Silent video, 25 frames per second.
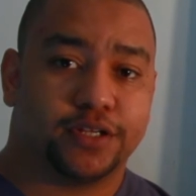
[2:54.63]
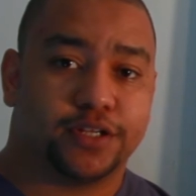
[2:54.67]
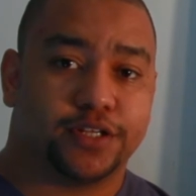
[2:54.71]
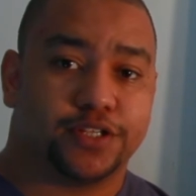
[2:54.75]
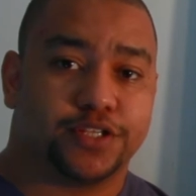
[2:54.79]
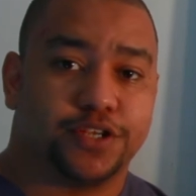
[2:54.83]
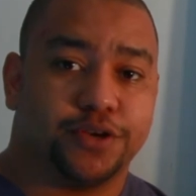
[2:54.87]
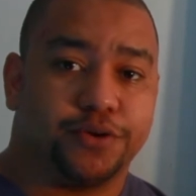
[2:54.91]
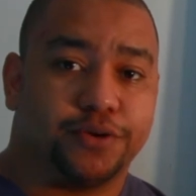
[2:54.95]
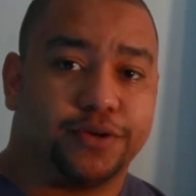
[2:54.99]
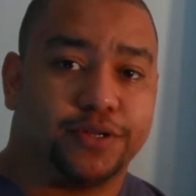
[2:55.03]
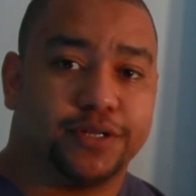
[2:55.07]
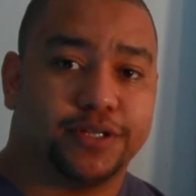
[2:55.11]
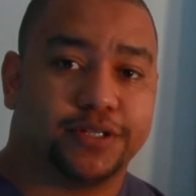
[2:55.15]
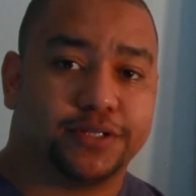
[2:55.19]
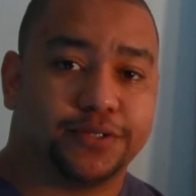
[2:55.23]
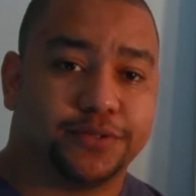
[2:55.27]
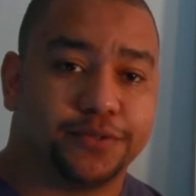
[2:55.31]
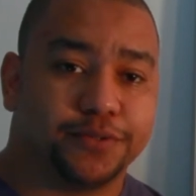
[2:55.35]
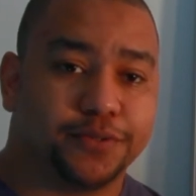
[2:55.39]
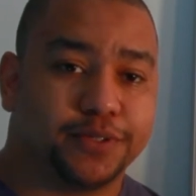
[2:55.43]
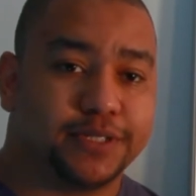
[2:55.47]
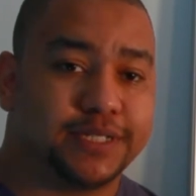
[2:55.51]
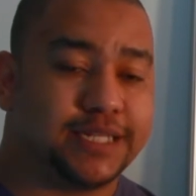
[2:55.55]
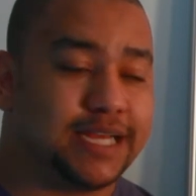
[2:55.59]
So
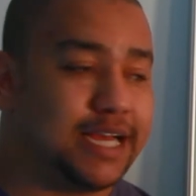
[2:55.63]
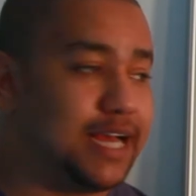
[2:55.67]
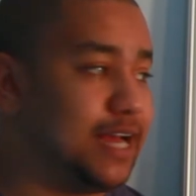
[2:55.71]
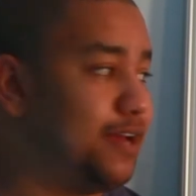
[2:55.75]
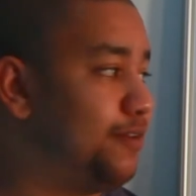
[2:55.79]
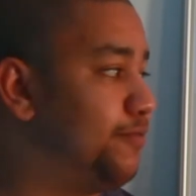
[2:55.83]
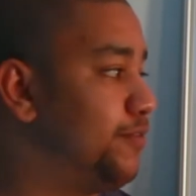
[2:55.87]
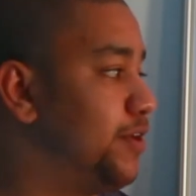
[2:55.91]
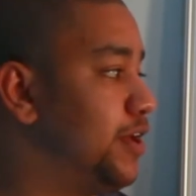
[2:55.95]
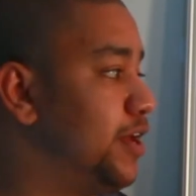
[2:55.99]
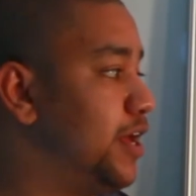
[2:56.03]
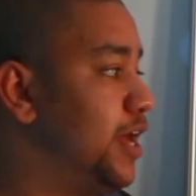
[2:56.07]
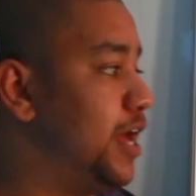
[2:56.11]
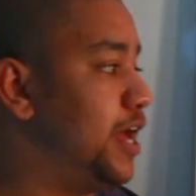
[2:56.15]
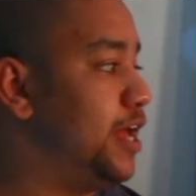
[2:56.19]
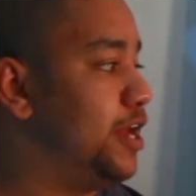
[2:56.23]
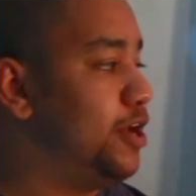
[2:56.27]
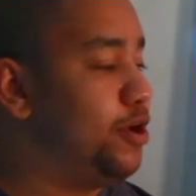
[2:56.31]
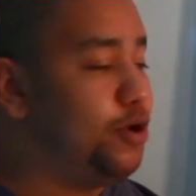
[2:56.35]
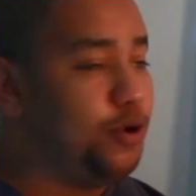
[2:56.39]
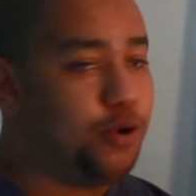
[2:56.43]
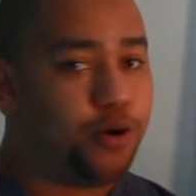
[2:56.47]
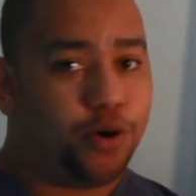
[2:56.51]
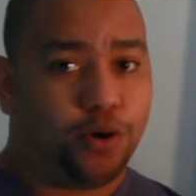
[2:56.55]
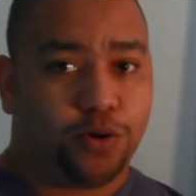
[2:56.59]
you would have a
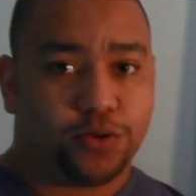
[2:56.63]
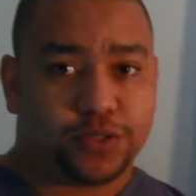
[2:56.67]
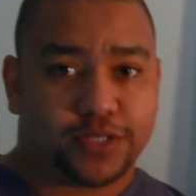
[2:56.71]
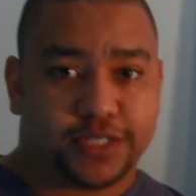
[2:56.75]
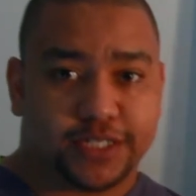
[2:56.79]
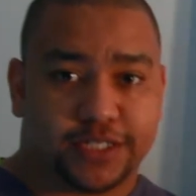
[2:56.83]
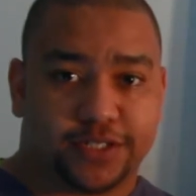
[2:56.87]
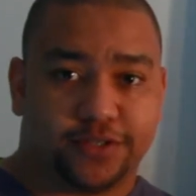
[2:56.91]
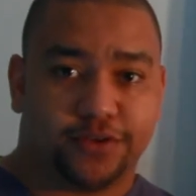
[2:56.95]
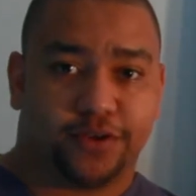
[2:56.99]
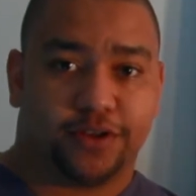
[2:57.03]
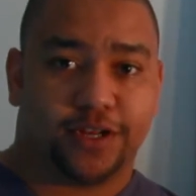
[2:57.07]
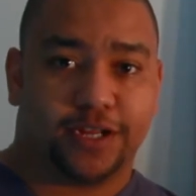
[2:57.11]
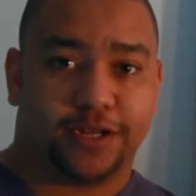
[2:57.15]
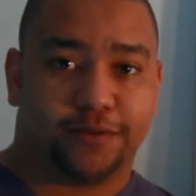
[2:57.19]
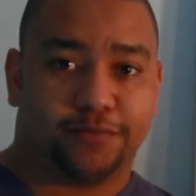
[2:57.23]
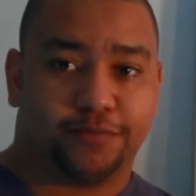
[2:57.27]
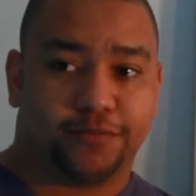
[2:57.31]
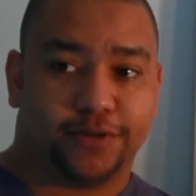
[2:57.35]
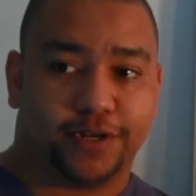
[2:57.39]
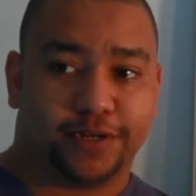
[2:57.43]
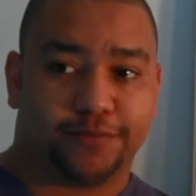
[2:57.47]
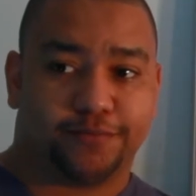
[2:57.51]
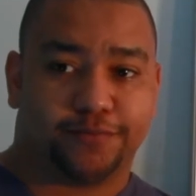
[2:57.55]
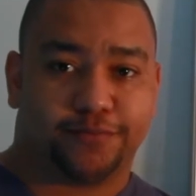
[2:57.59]
low systolic
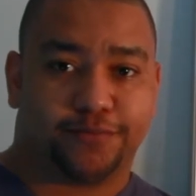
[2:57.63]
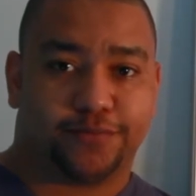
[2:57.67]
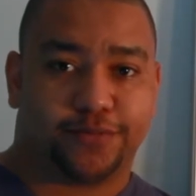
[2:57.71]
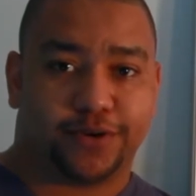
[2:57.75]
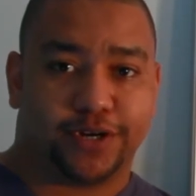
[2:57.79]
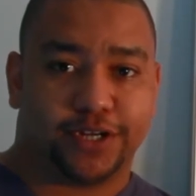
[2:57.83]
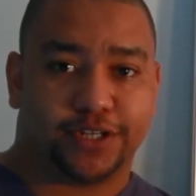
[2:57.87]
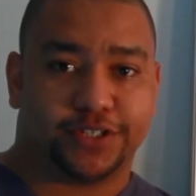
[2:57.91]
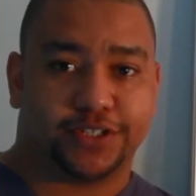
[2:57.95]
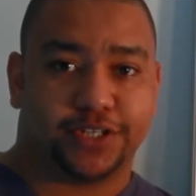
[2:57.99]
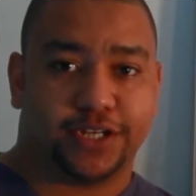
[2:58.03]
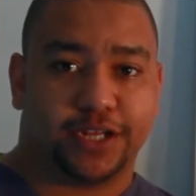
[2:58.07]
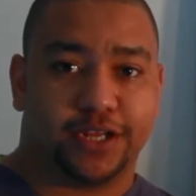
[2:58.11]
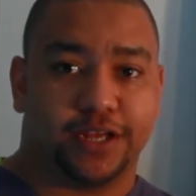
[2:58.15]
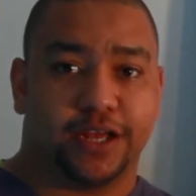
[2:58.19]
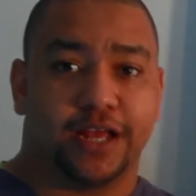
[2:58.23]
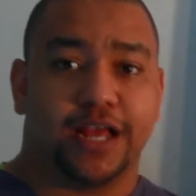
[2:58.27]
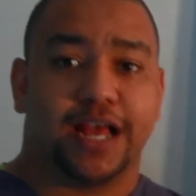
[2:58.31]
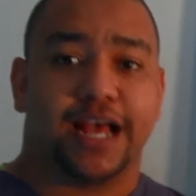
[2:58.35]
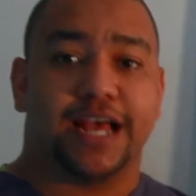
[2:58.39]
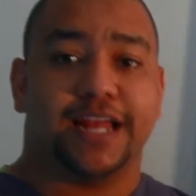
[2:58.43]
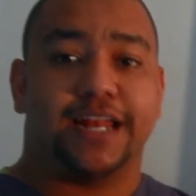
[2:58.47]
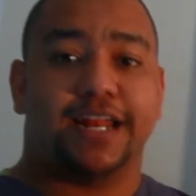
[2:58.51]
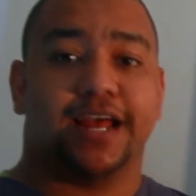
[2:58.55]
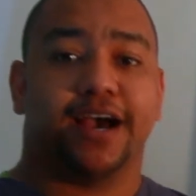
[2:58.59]
blood pressure
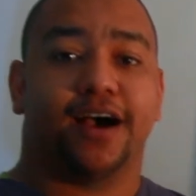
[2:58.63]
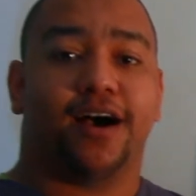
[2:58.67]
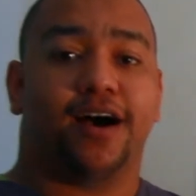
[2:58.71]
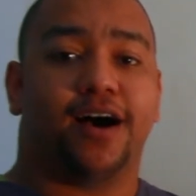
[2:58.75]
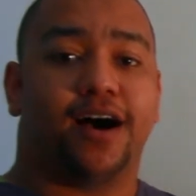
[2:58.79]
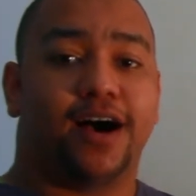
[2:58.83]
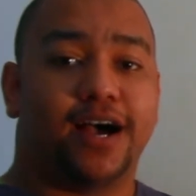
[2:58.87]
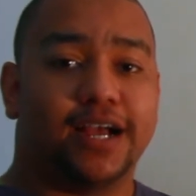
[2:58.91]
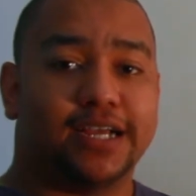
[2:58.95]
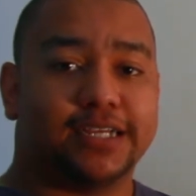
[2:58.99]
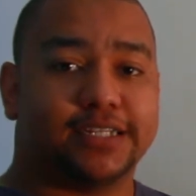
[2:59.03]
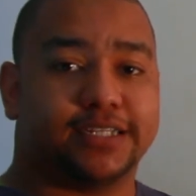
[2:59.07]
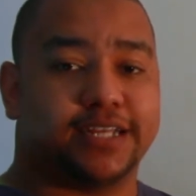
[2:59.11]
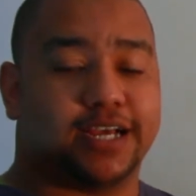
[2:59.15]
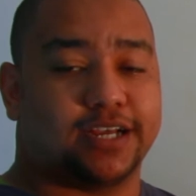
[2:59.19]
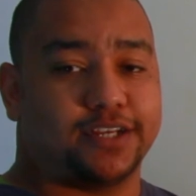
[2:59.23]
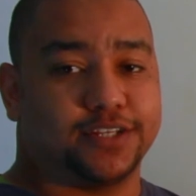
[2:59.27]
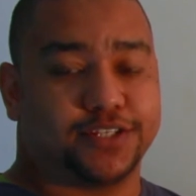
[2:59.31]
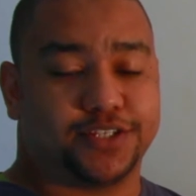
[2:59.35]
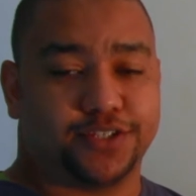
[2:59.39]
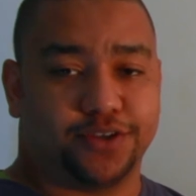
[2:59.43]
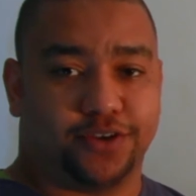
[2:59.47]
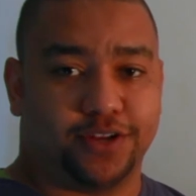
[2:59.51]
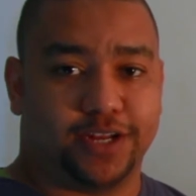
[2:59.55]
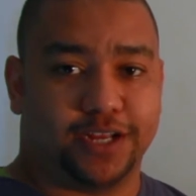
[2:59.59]
and a high
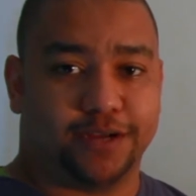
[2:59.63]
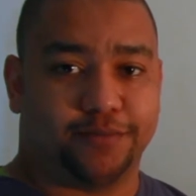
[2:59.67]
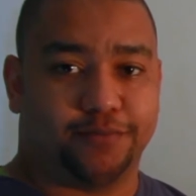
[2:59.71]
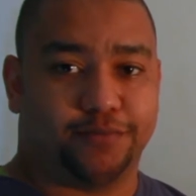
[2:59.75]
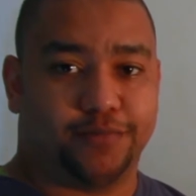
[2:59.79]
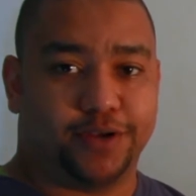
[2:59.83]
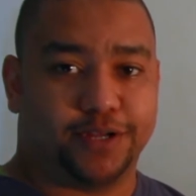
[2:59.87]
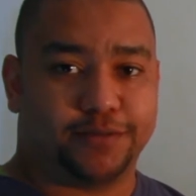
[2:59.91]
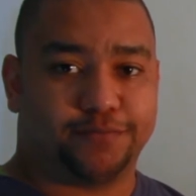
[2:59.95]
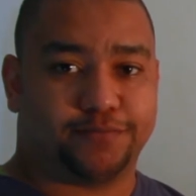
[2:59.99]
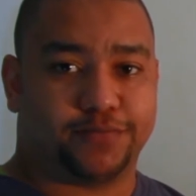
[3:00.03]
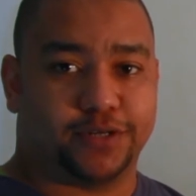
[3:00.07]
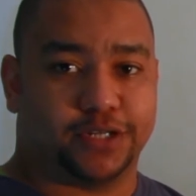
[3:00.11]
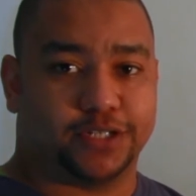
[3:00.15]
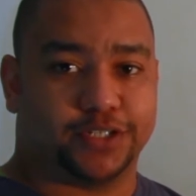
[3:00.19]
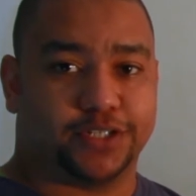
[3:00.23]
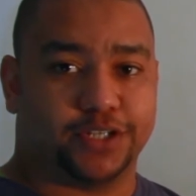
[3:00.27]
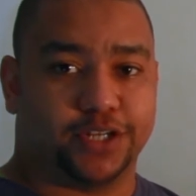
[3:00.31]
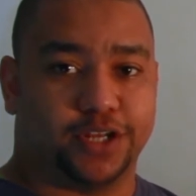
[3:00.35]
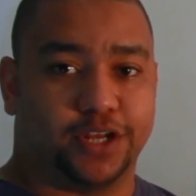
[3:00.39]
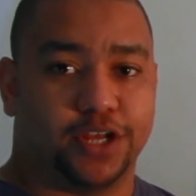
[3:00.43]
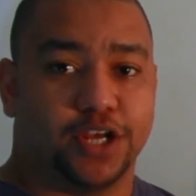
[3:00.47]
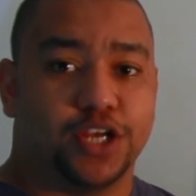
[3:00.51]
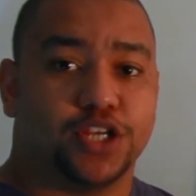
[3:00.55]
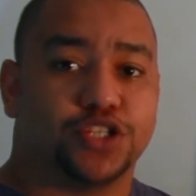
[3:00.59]
diastolic blood
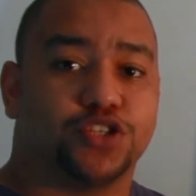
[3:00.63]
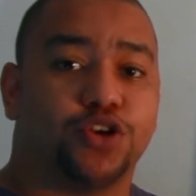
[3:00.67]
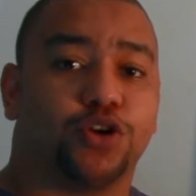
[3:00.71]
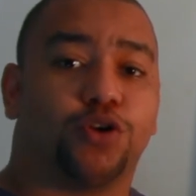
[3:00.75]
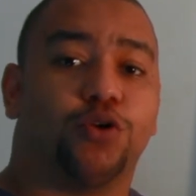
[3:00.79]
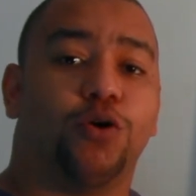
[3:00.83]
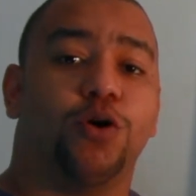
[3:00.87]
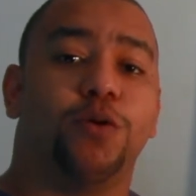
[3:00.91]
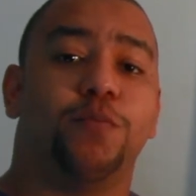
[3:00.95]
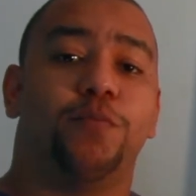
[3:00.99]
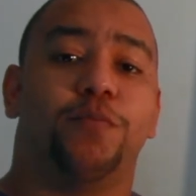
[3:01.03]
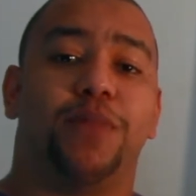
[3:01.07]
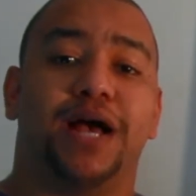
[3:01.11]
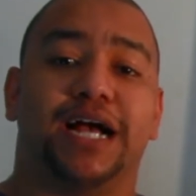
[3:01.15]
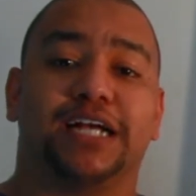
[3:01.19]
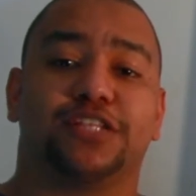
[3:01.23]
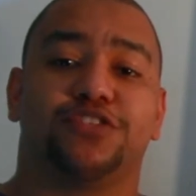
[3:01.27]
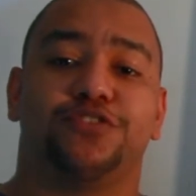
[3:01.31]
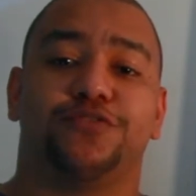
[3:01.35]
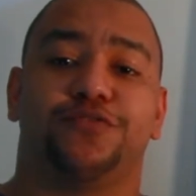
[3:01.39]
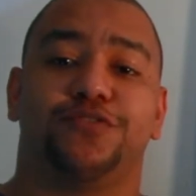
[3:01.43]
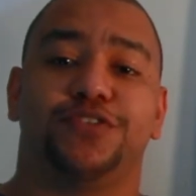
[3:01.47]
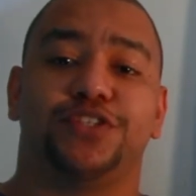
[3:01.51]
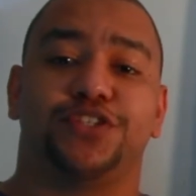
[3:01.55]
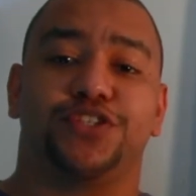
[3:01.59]
pressure. So going back
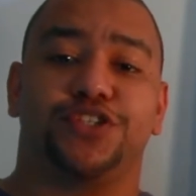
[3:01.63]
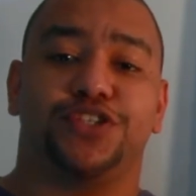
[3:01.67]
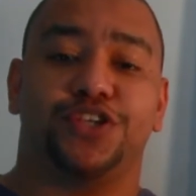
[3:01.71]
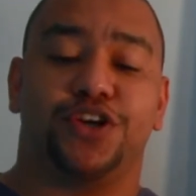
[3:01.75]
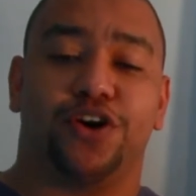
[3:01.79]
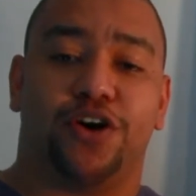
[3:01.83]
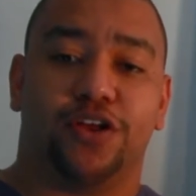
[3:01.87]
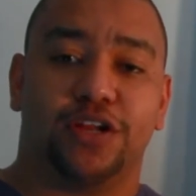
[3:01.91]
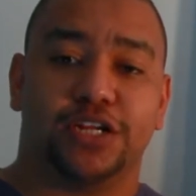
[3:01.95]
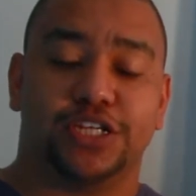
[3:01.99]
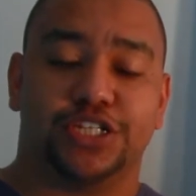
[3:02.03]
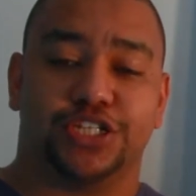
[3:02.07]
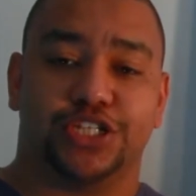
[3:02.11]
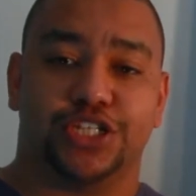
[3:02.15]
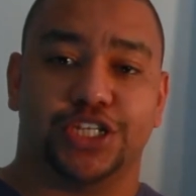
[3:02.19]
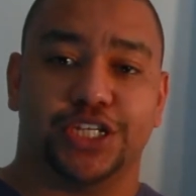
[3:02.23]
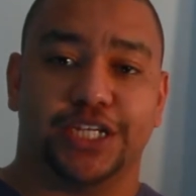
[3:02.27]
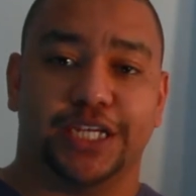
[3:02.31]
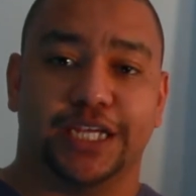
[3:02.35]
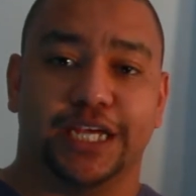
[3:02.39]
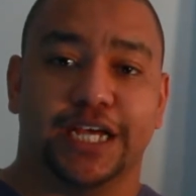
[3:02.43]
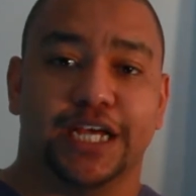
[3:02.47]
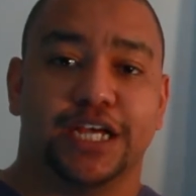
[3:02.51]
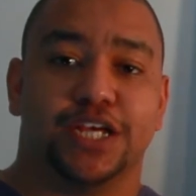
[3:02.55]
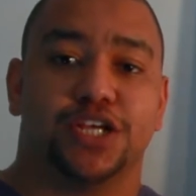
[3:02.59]
to
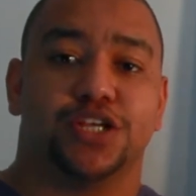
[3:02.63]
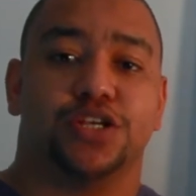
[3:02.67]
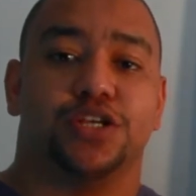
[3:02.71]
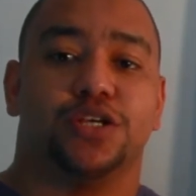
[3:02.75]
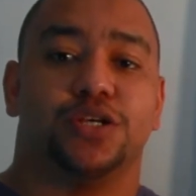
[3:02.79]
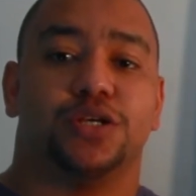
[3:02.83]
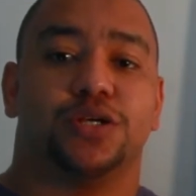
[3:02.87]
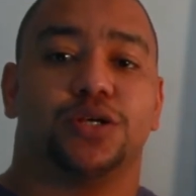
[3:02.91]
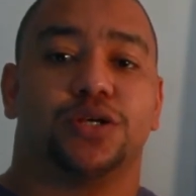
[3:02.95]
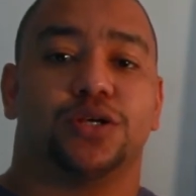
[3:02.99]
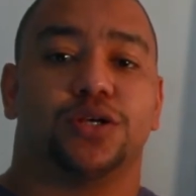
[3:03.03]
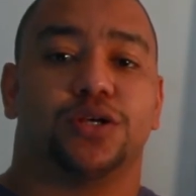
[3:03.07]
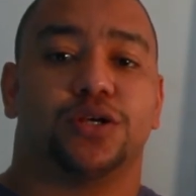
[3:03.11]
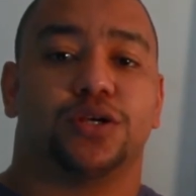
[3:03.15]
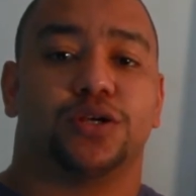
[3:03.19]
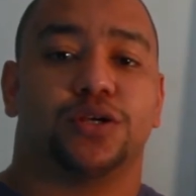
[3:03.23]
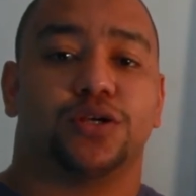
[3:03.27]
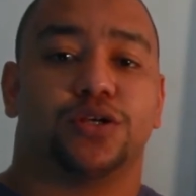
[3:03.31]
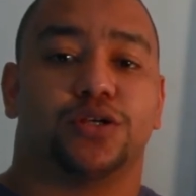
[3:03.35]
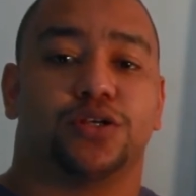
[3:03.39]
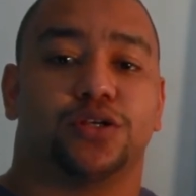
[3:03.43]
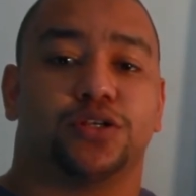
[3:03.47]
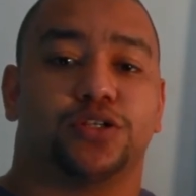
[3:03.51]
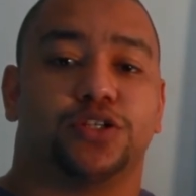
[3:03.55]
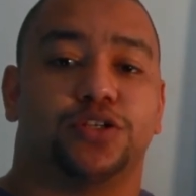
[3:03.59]
physiology,
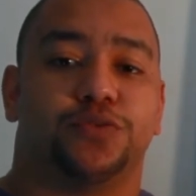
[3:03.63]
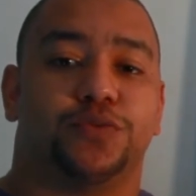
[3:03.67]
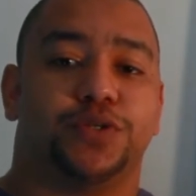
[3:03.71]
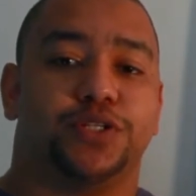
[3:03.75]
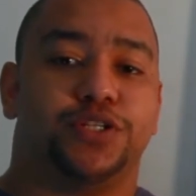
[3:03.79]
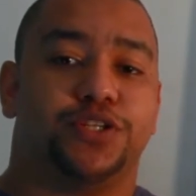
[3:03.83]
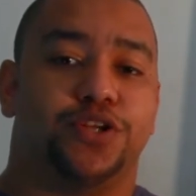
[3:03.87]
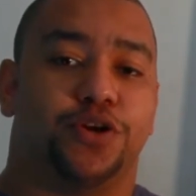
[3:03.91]
you would